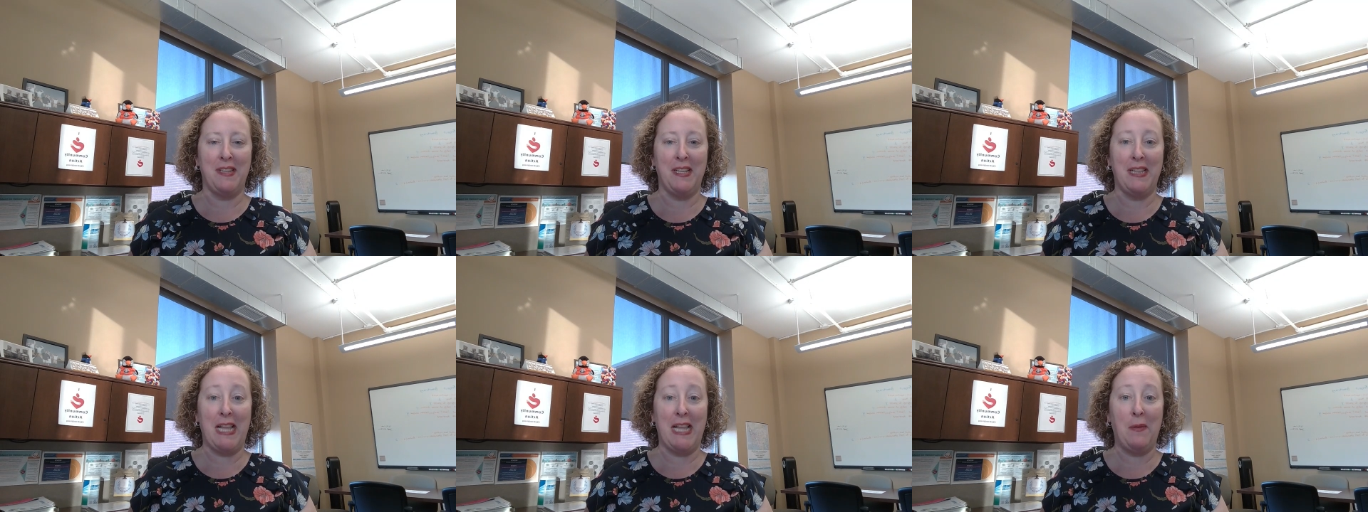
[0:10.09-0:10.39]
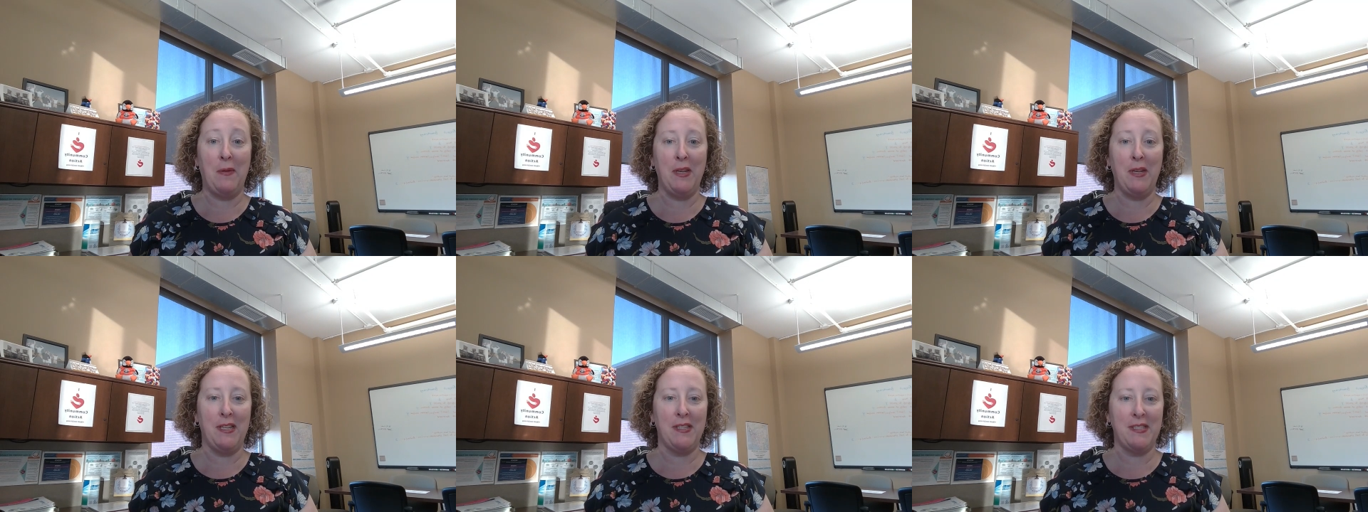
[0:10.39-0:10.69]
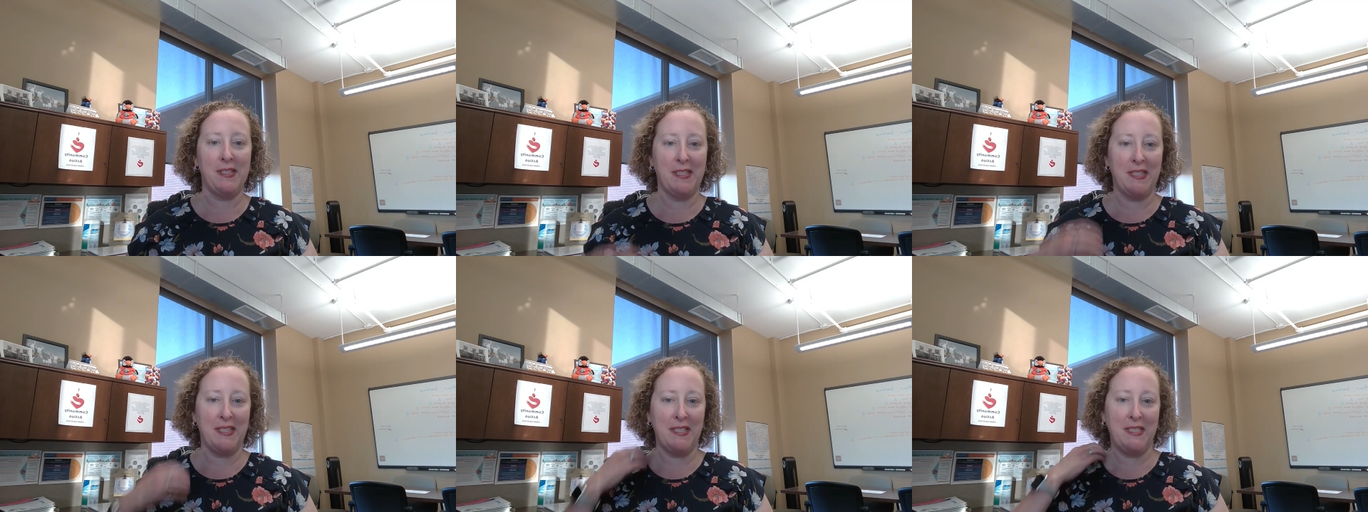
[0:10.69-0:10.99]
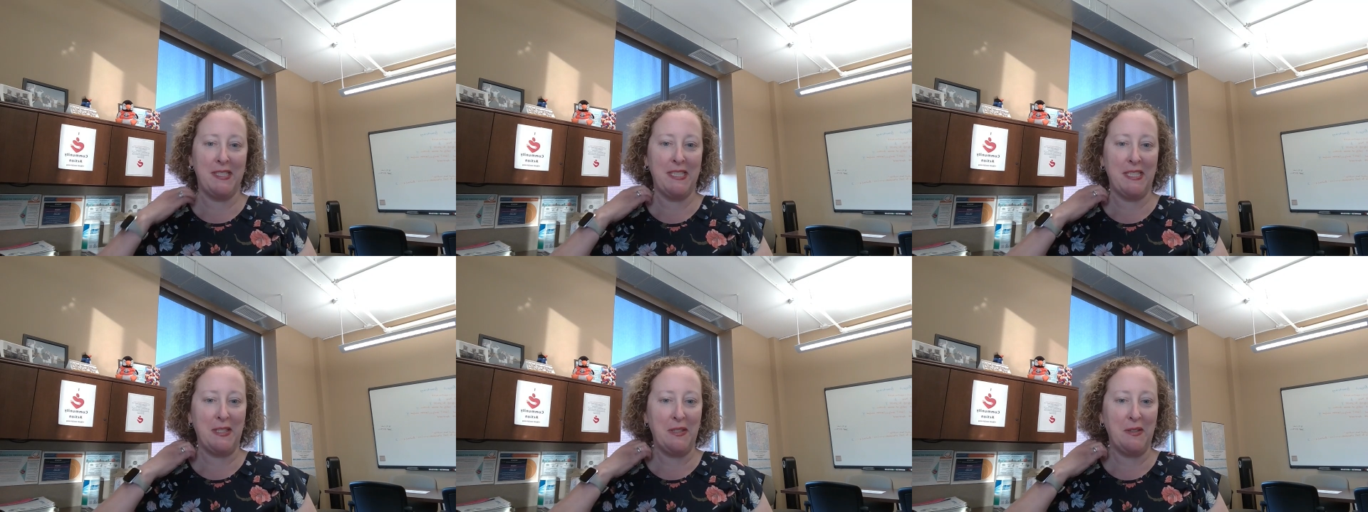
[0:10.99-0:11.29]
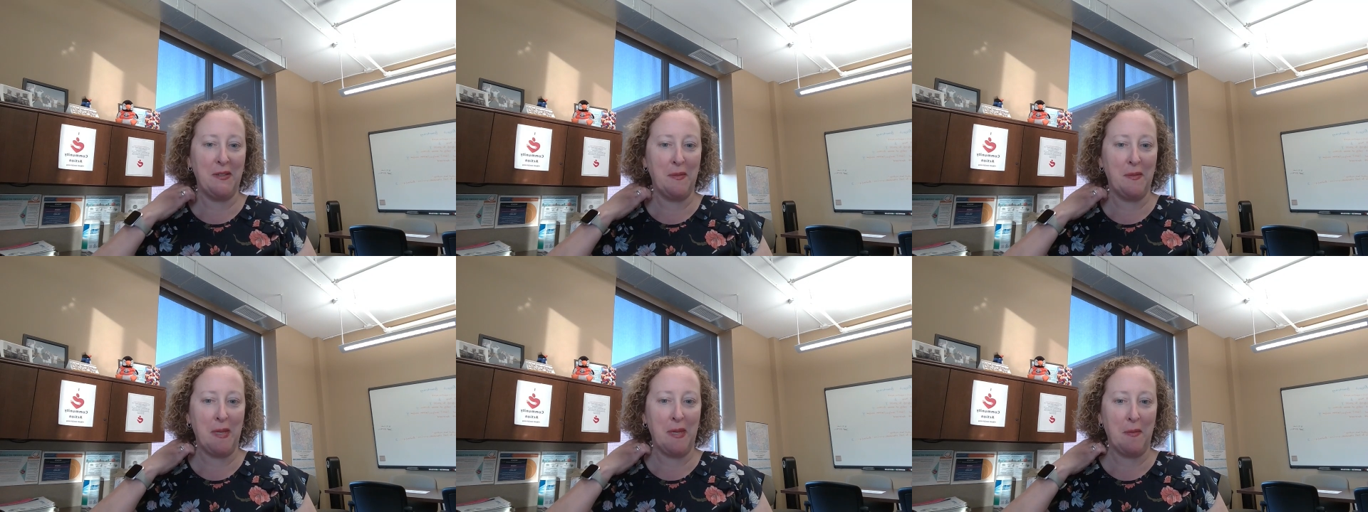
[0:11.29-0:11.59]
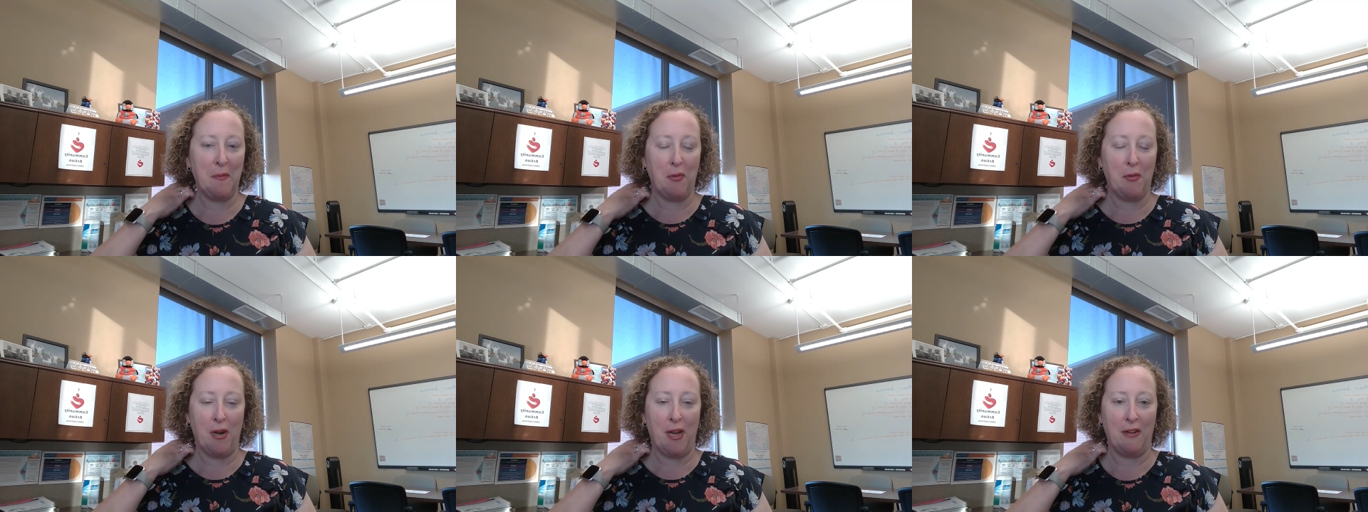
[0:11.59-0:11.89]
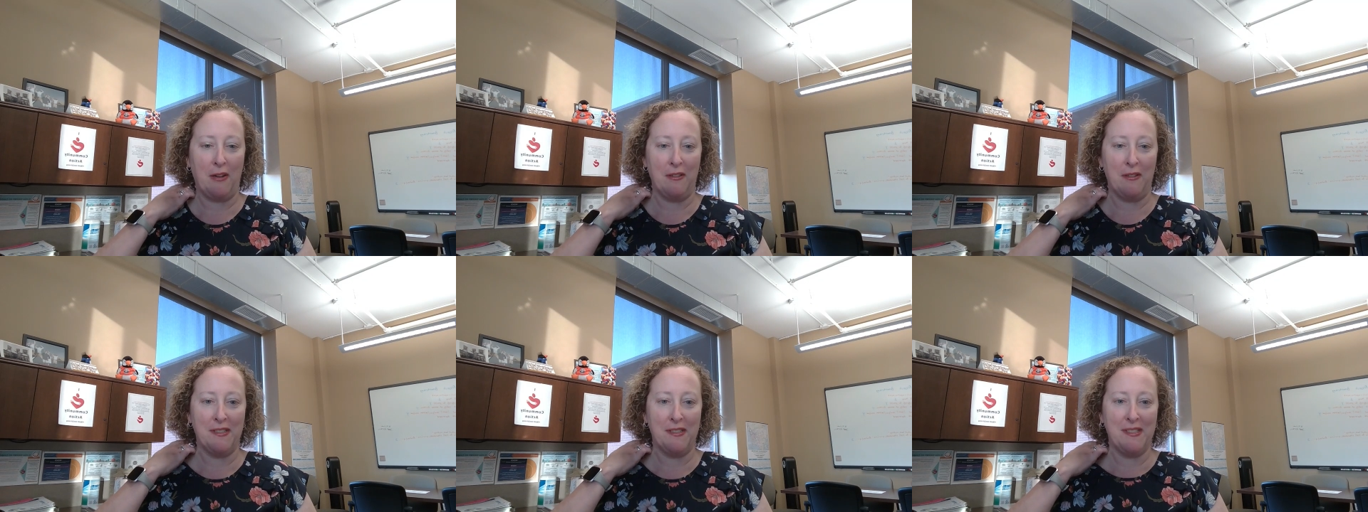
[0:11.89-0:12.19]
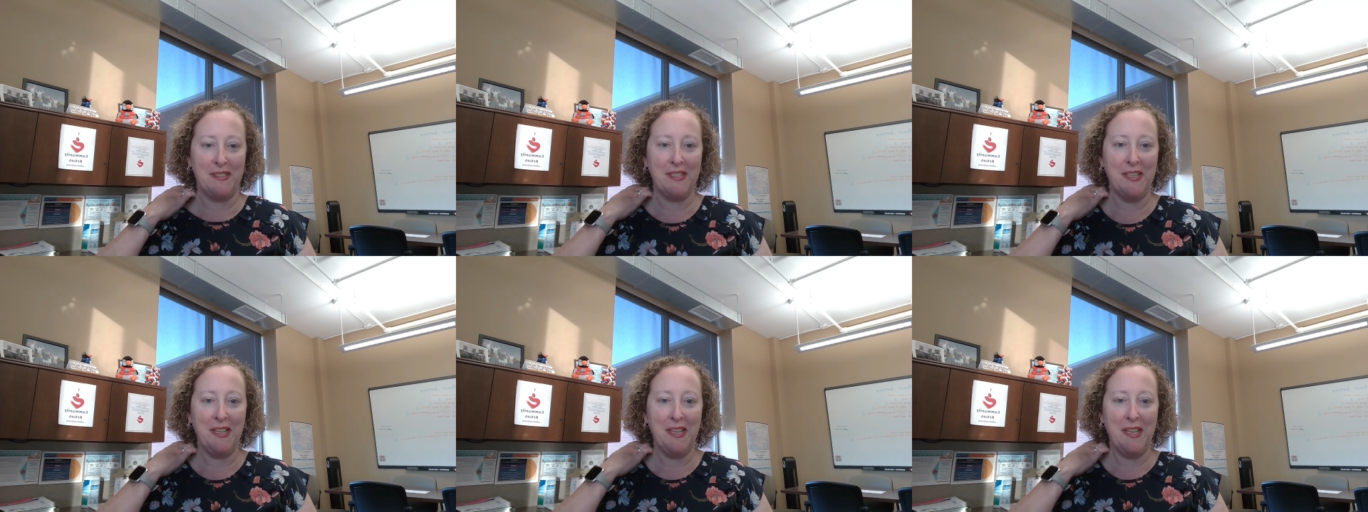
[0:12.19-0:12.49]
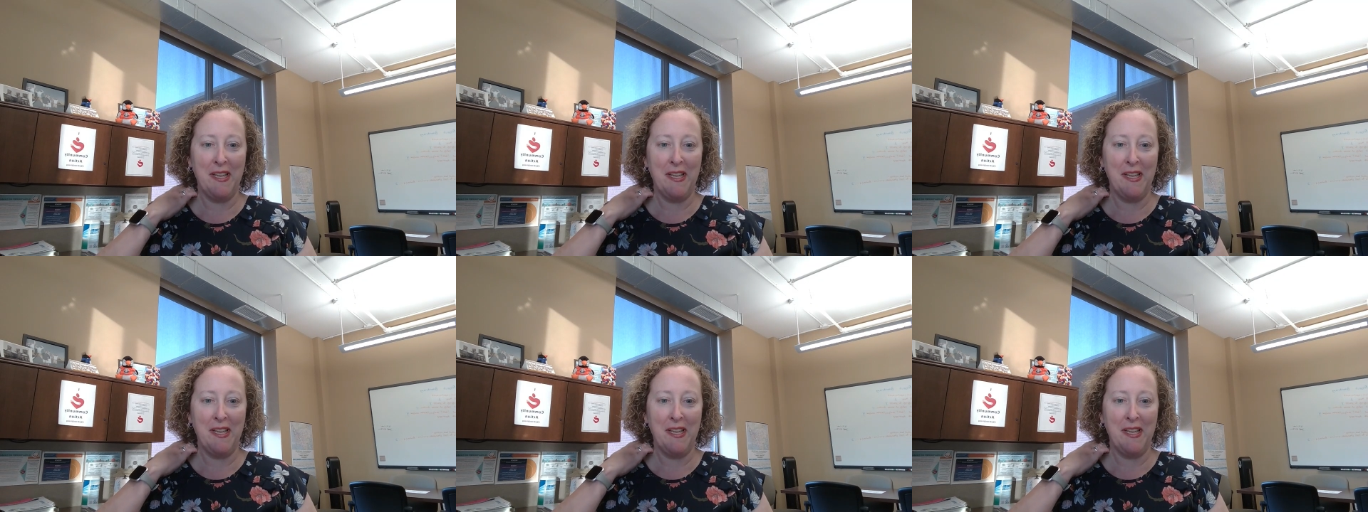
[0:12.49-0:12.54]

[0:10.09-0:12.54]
allowing us to continue to make progress